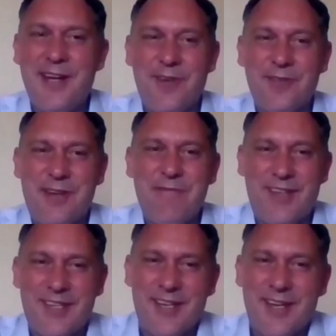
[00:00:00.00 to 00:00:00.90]
no,
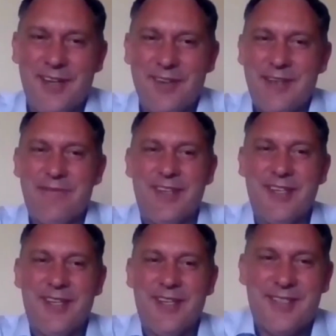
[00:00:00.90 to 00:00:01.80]
definitely. Yeah, no,
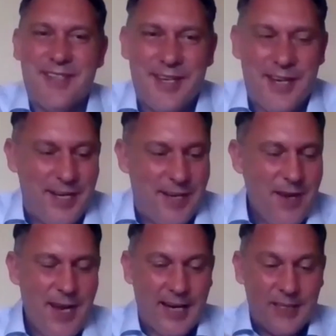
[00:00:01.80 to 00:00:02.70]
definitely. It's
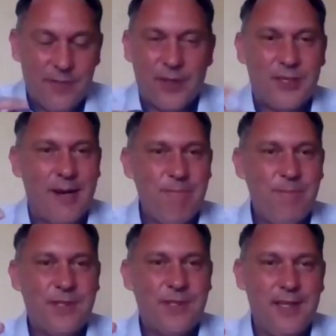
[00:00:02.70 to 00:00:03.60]
and it's because
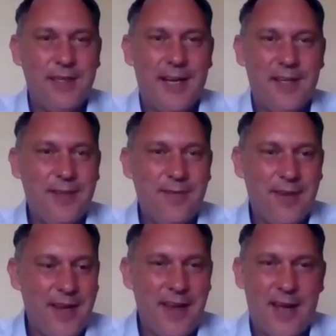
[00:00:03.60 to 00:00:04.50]
I'm seeing that
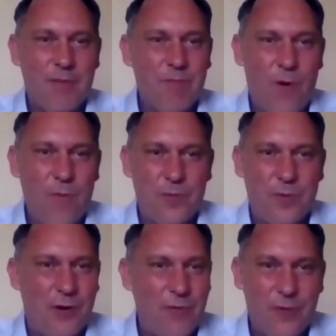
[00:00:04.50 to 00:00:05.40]
at the moment
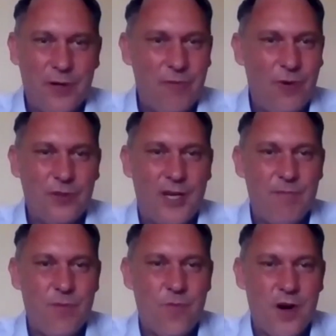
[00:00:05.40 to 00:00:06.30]
with our own
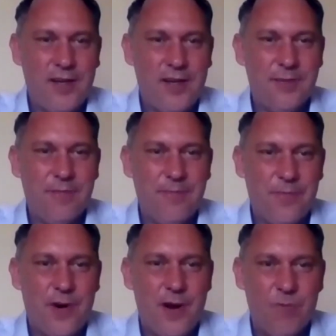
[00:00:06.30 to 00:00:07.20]
team and work. There's a
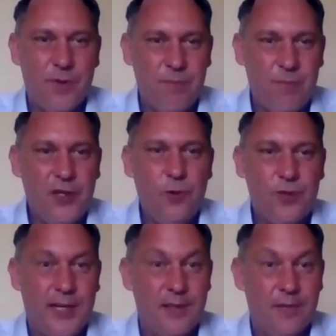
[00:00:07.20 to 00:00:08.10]

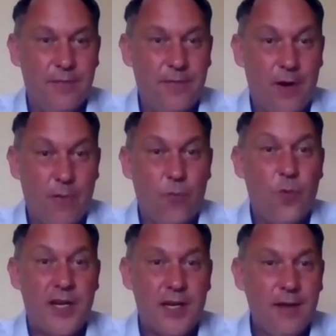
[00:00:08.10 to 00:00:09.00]
huge sense of
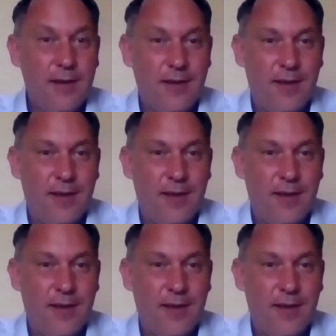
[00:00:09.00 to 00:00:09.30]
we,